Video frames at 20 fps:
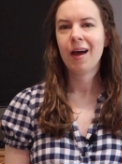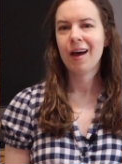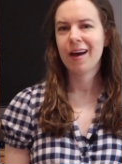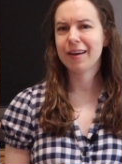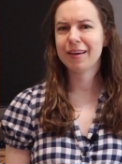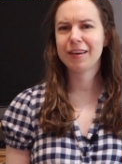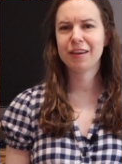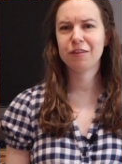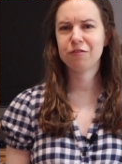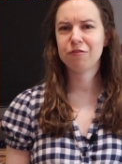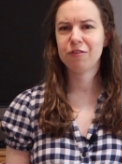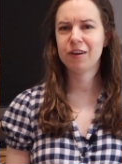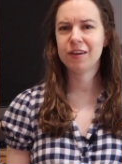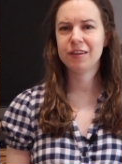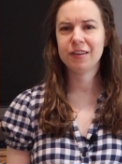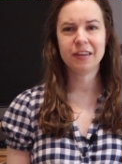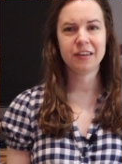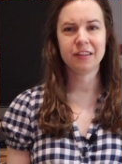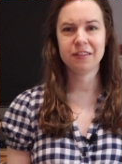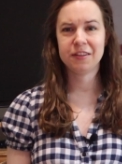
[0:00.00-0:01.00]
I can't
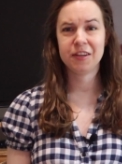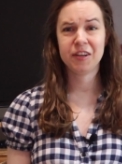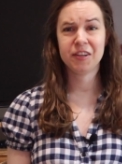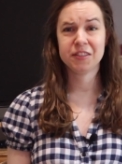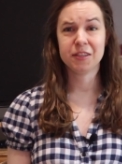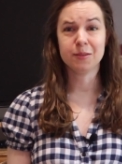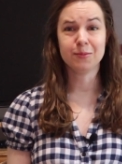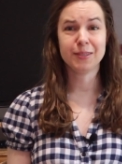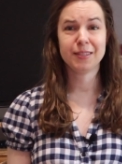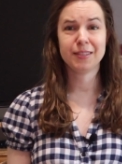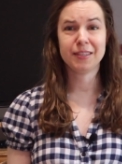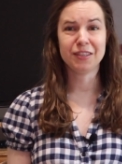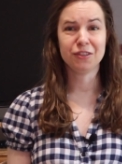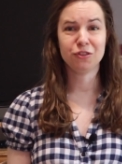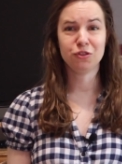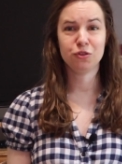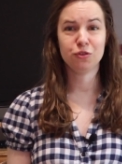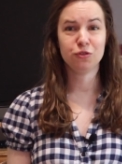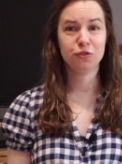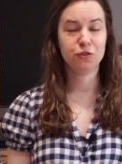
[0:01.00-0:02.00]
find anything
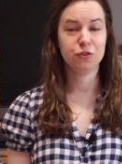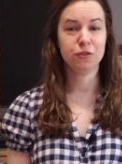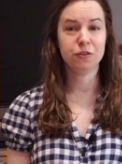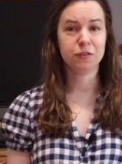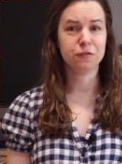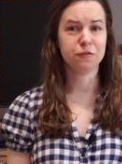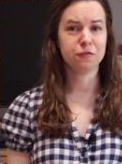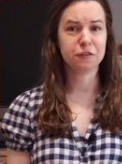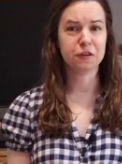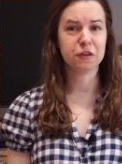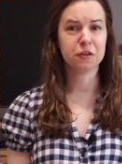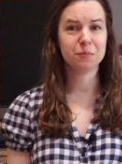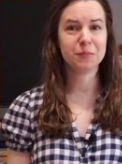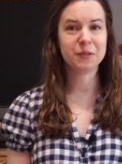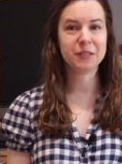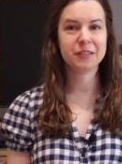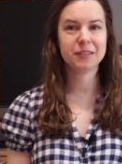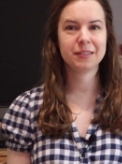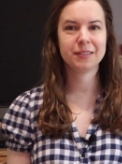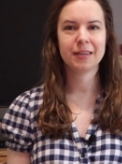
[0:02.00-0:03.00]
substantial to confirm
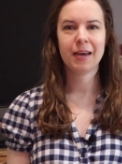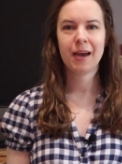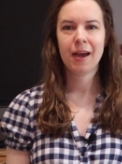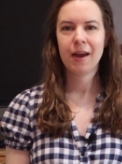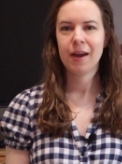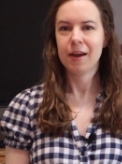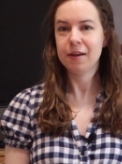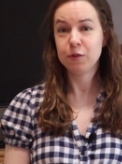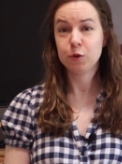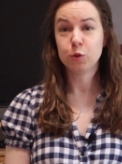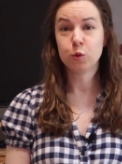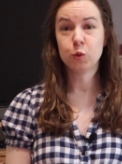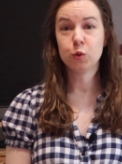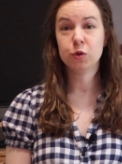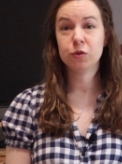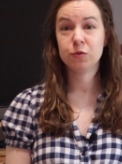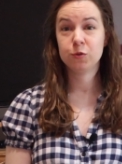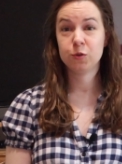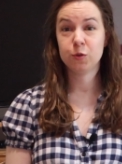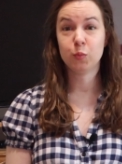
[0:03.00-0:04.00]
this, and the
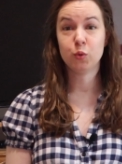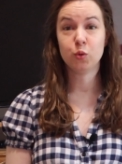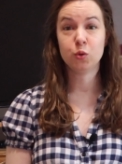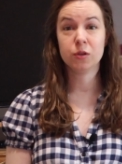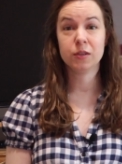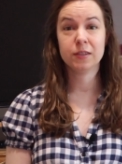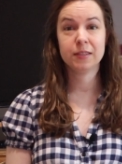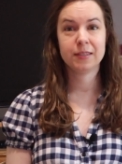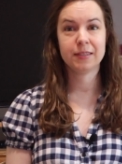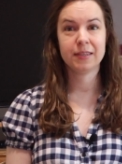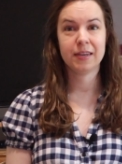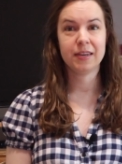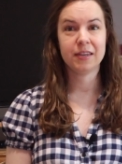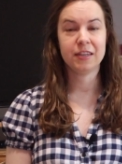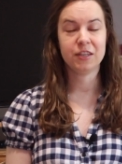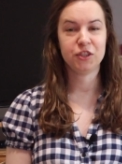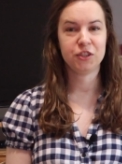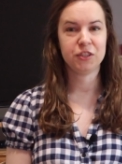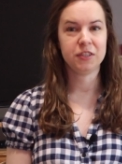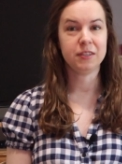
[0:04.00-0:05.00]
coroner's report
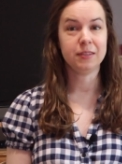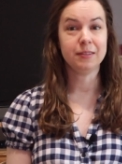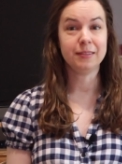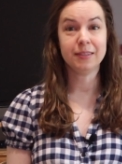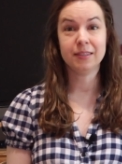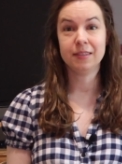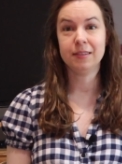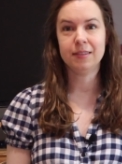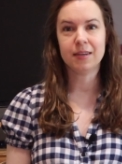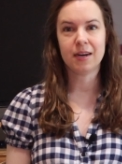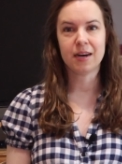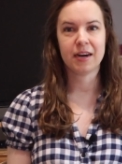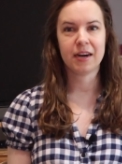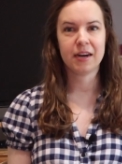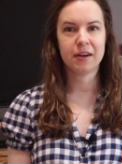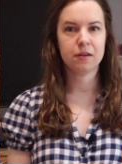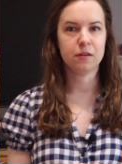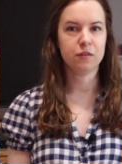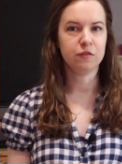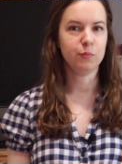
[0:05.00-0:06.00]
say she did
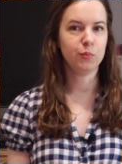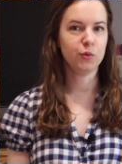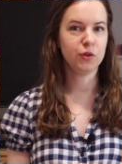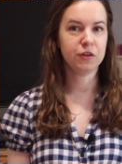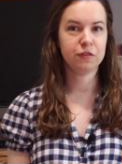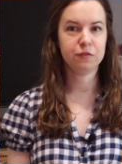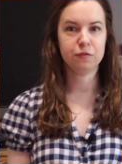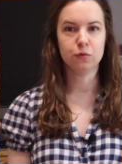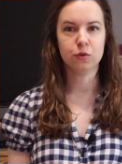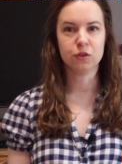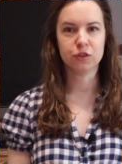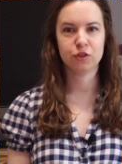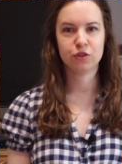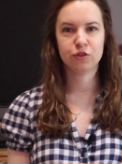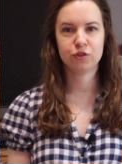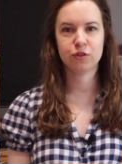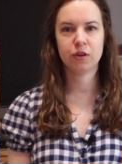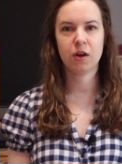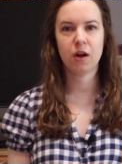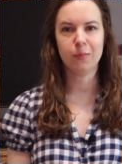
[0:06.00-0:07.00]
die of blunt force
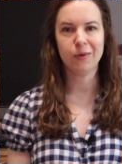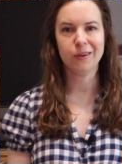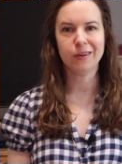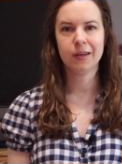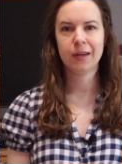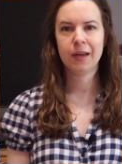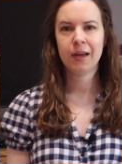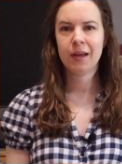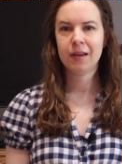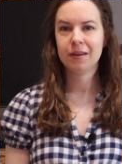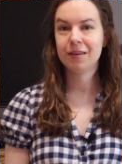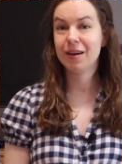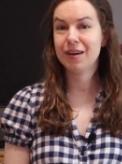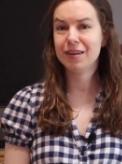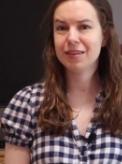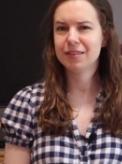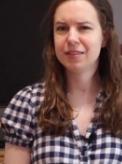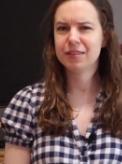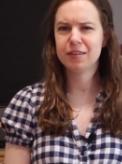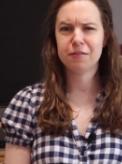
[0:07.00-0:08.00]
trauma,
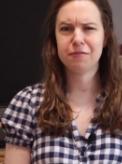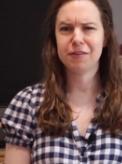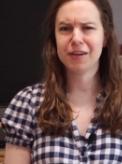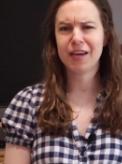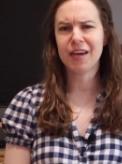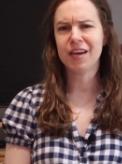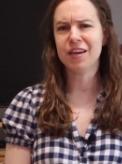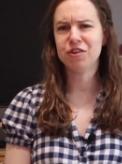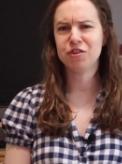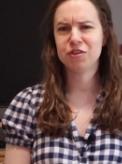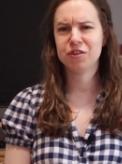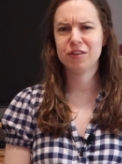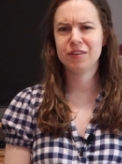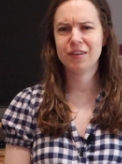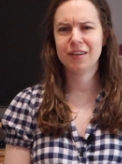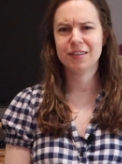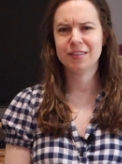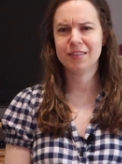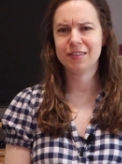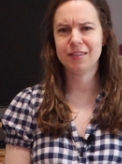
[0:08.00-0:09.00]
not suffocation
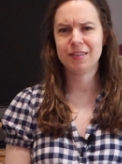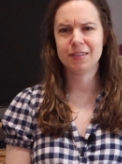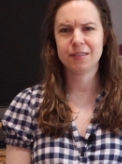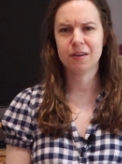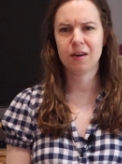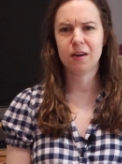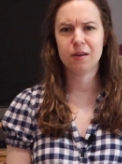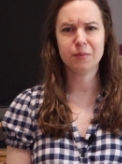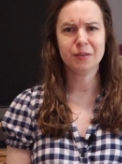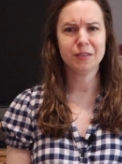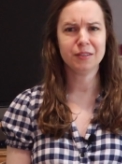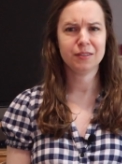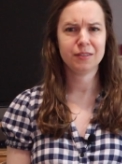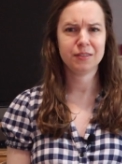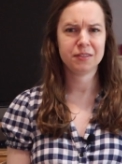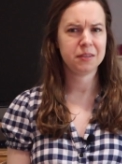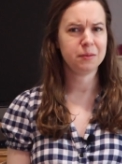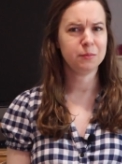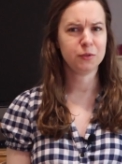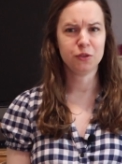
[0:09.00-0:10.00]
as these comments
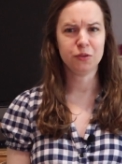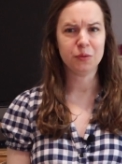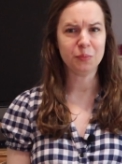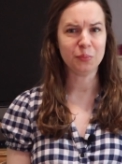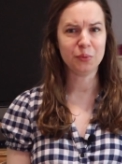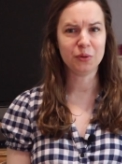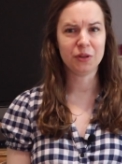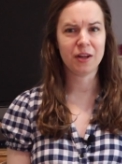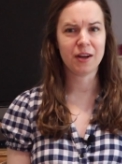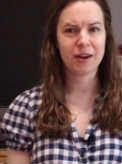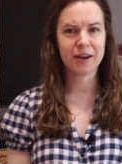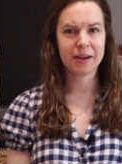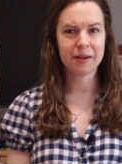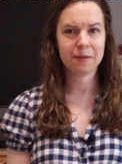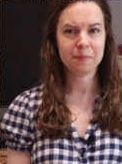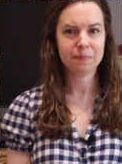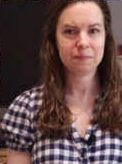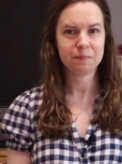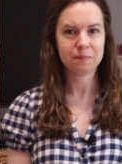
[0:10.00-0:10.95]
seem to imply.